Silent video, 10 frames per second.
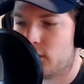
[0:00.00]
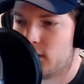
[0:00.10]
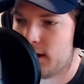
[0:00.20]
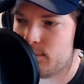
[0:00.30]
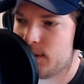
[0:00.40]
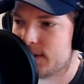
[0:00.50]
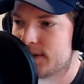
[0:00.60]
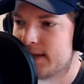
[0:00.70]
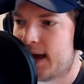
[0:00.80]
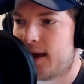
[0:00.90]
that being
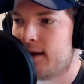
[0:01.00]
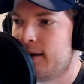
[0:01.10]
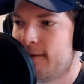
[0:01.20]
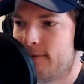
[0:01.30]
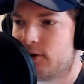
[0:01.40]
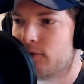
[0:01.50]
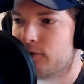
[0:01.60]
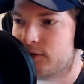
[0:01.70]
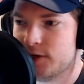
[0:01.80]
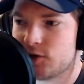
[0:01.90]
said, for
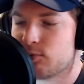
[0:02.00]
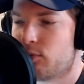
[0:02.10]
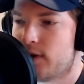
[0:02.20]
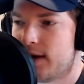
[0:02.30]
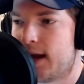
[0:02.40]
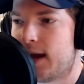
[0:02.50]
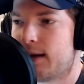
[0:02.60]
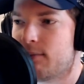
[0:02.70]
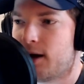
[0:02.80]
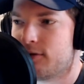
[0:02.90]
this spring
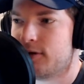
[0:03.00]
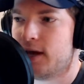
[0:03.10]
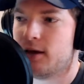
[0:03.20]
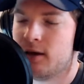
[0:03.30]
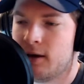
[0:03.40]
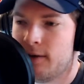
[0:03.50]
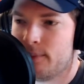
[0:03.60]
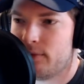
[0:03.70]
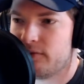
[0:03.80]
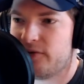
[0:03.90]
game, I think
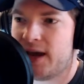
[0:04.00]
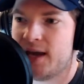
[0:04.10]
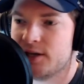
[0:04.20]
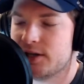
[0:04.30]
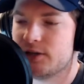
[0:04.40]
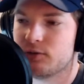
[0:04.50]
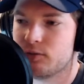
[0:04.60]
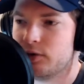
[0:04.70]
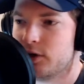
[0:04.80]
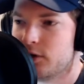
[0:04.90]
fans need to
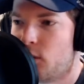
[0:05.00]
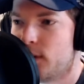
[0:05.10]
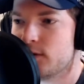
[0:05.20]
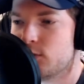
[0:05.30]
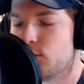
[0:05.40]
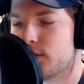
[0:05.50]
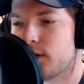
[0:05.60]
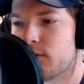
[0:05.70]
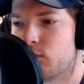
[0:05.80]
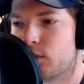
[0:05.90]
really go into it
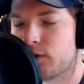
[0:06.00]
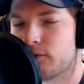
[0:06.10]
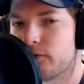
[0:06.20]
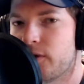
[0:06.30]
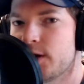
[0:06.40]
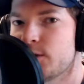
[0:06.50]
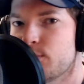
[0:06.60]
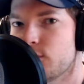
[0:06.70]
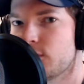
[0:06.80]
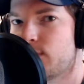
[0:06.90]
with a fresh
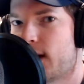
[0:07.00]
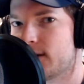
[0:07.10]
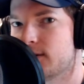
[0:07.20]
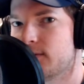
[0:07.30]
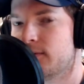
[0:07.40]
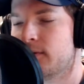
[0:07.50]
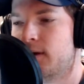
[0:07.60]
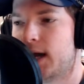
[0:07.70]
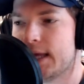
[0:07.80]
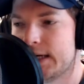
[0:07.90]
perspective,
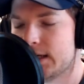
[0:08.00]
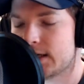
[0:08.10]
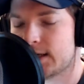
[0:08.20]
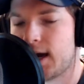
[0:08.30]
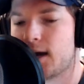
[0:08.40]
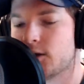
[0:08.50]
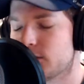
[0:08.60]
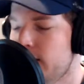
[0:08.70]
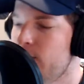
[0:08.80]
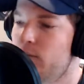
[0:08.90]
and they need to say,
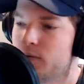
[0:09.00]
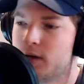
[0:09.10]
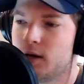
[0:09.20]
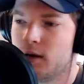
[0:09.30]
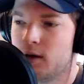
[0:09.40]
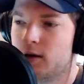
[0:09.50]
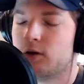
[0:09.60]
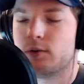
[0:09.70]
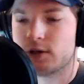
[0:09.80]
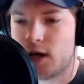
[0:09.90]
just like when
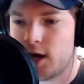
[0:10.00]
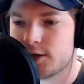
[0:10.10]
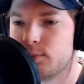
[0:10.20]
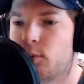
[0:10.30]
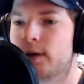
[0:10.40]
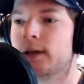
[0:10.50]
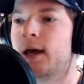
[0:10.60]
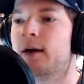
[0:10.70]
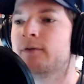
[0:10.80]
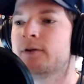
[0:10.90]
when Taj Boyd
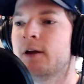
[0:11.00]
left